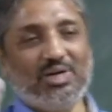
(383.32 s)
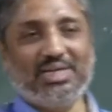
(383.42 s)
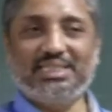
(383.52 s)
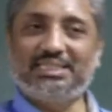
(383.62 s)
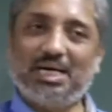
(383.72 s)

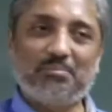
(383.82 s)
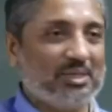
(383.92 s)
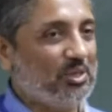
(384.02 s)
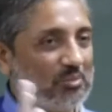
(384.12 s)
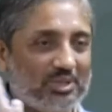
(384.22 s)
Legendre,
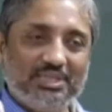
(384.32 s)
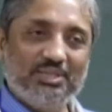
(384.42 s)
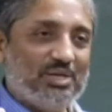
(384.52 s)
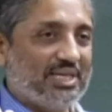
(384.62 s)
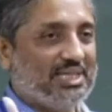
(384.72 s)
but nobody
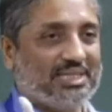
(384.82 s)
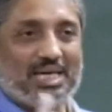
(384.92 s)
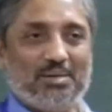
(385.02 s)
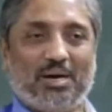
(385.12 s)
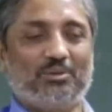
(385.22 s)
knew at that
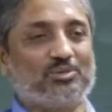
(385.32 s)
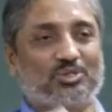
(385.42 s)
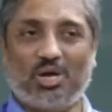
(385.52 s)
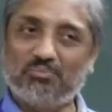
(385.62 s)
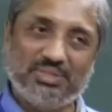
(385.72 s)
time how to
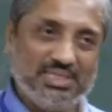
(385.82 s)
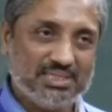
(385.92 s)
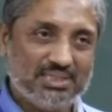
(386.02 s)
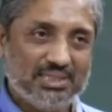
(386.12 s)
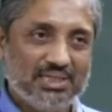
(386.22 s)
solve
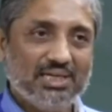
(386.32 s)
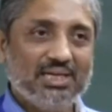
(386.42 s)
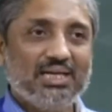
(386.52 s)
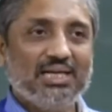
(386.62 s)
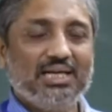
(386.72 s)
this.
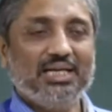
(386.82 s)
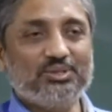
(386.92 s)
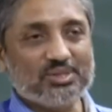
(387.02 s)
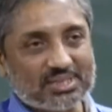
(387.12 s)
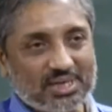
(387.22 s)
It
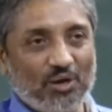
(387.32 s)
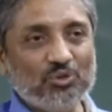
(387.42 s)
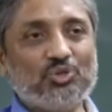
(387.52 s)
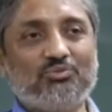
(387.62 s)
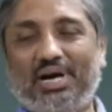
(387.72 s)
was
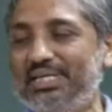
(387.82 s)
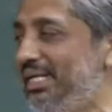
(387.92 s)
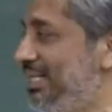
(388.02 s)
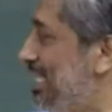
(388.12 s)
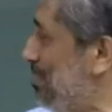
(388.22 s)
Gauss who
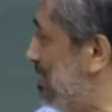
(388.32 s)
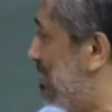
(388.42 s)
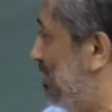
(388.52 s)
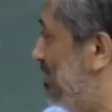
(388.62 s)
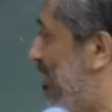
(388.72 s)
finally gave a
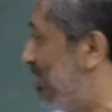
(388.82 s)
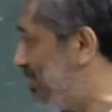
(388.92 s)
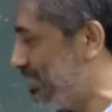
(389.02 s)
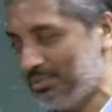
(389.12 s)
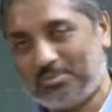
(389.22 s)
solution to
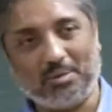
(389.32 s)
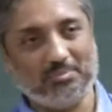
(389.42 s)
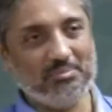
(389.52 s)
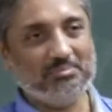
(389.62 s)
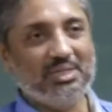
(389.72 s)
this
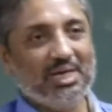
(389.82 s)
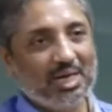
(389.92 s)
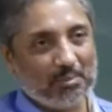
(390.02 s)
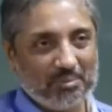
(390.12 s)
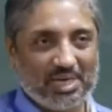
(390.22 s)
problem.
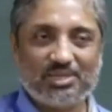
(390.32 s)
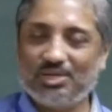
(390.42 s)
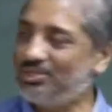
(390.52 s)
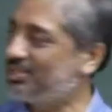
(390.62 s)
Laplace also